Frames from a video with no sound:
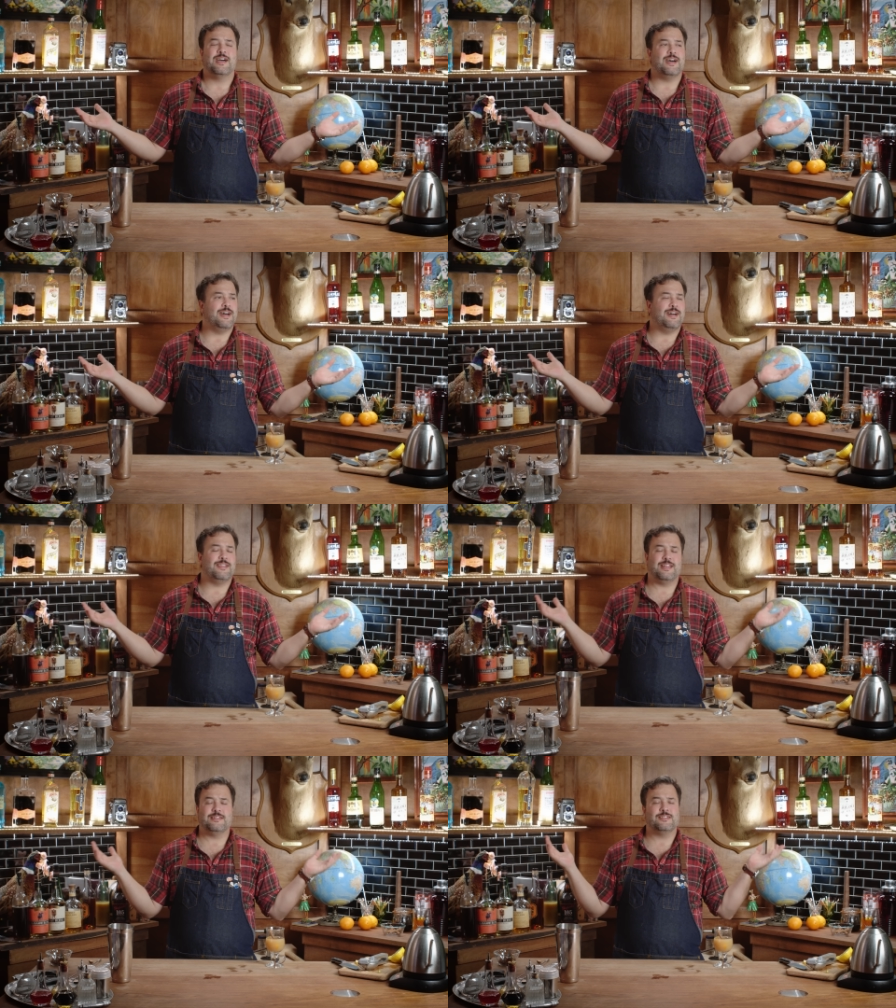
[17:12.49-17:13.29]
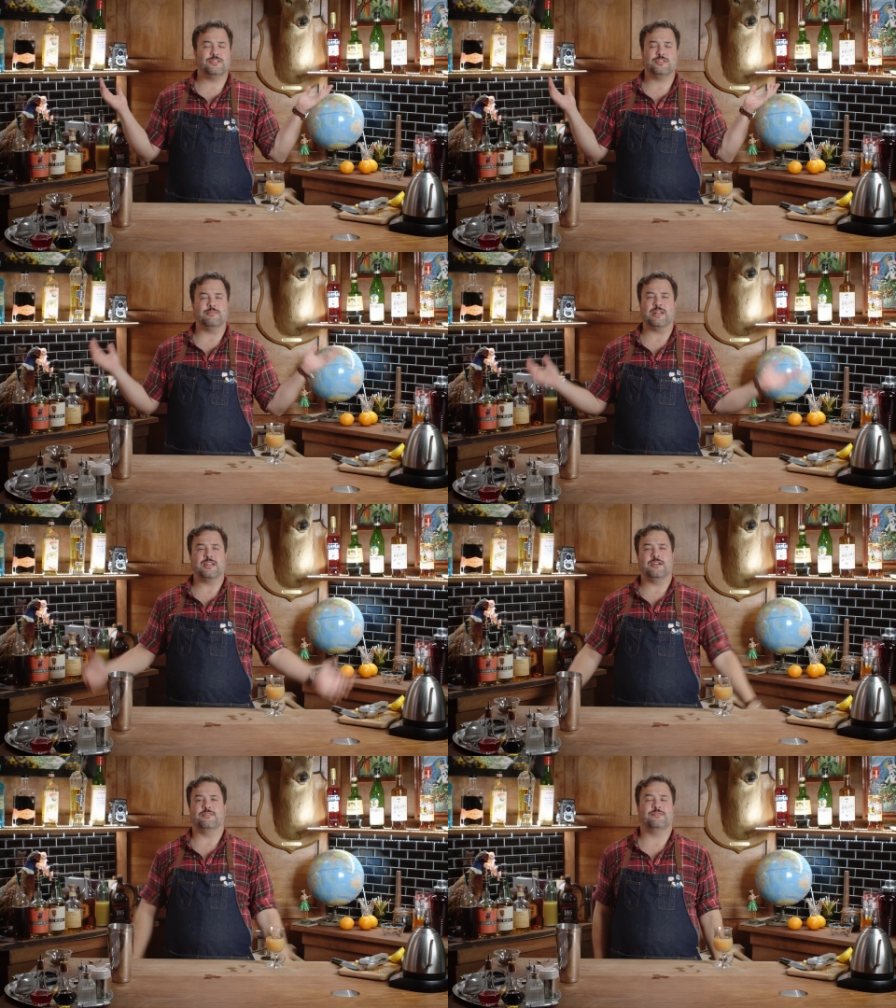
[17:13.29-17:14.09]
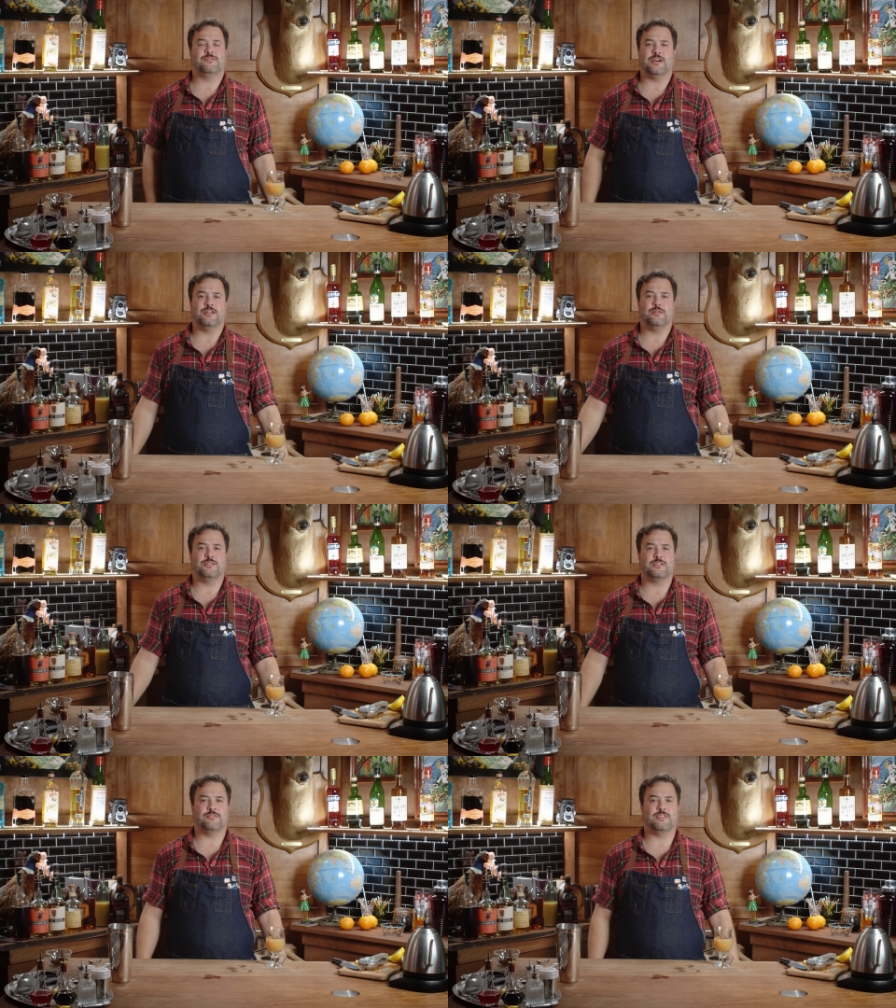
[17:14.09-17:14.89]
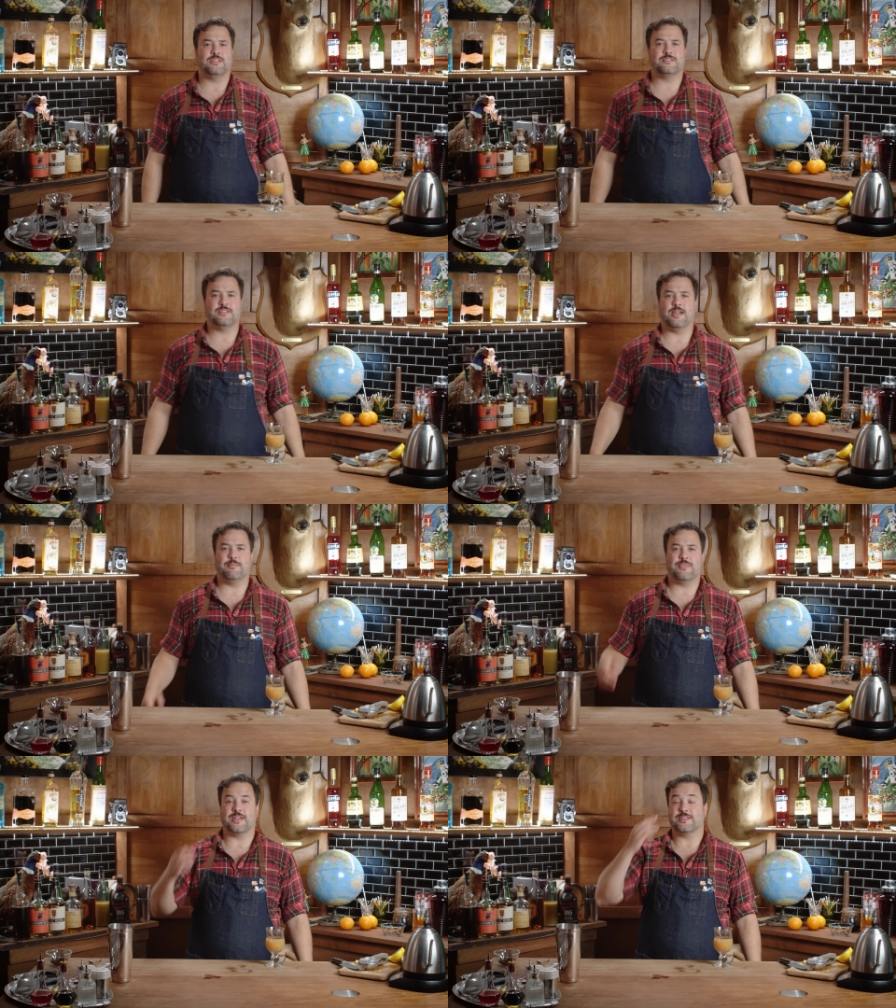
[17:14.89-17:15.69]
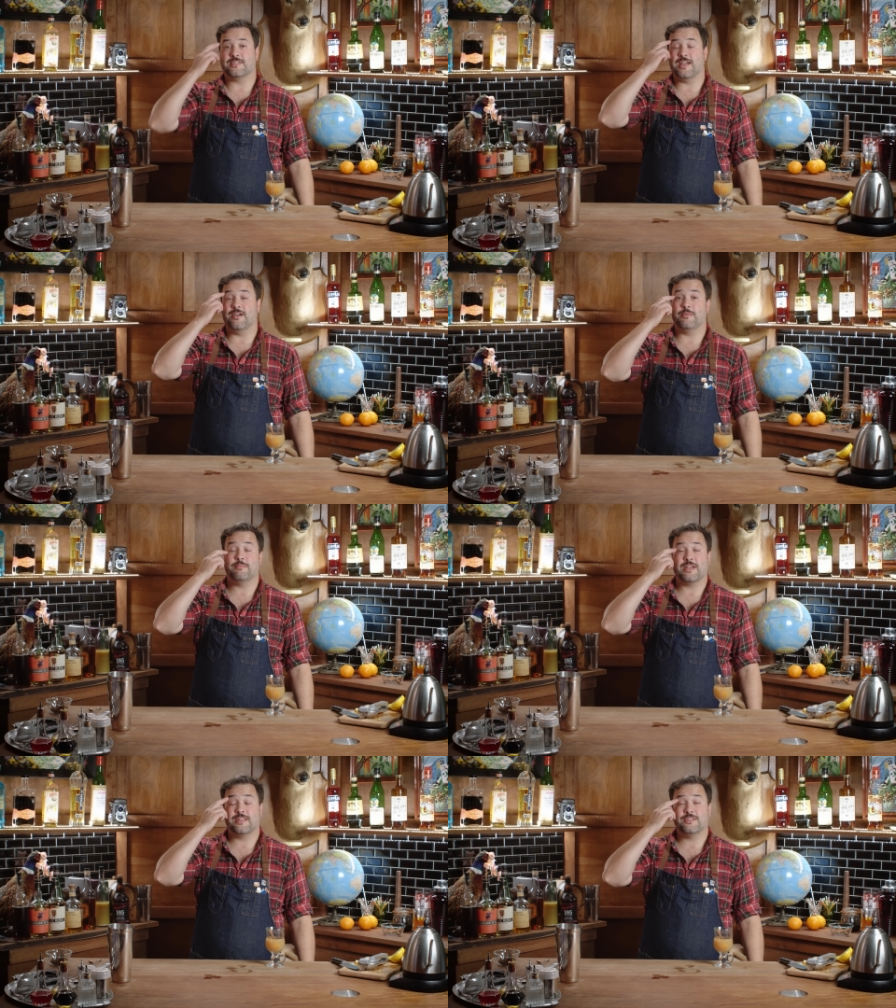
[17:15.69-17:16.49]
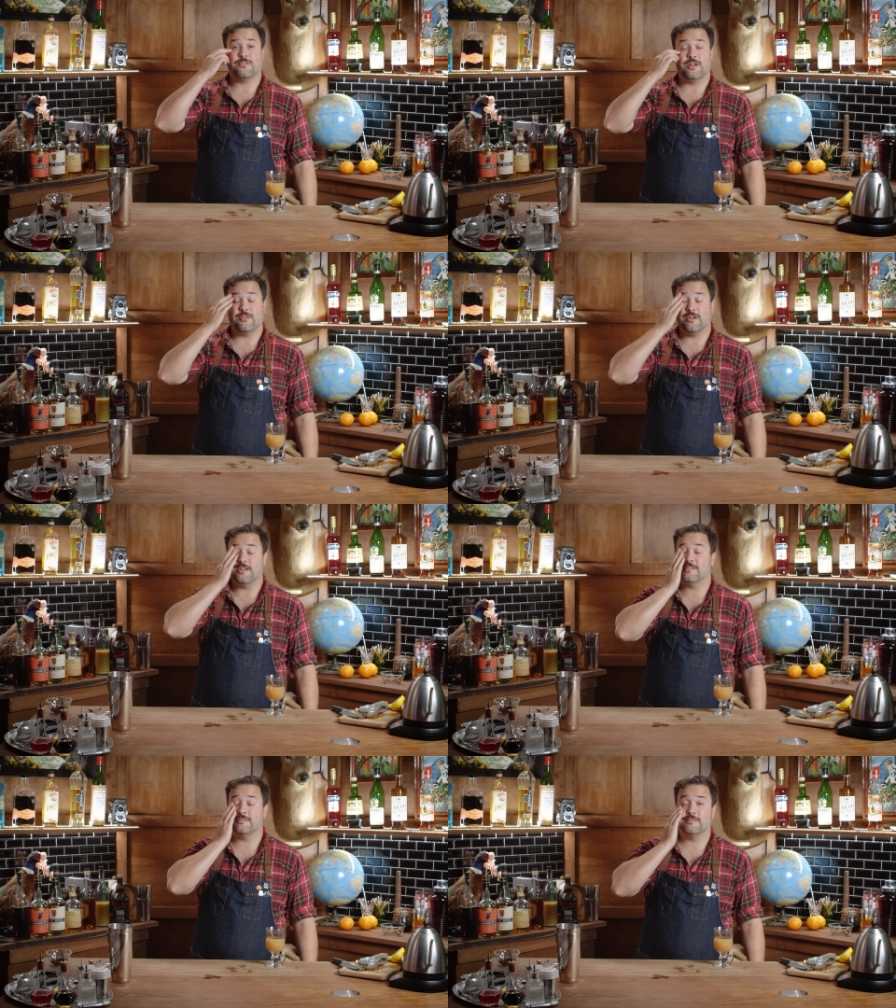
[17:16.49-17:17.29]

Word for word: Uh, that there's so many of hundreds of these damn things now. I've been making this forever.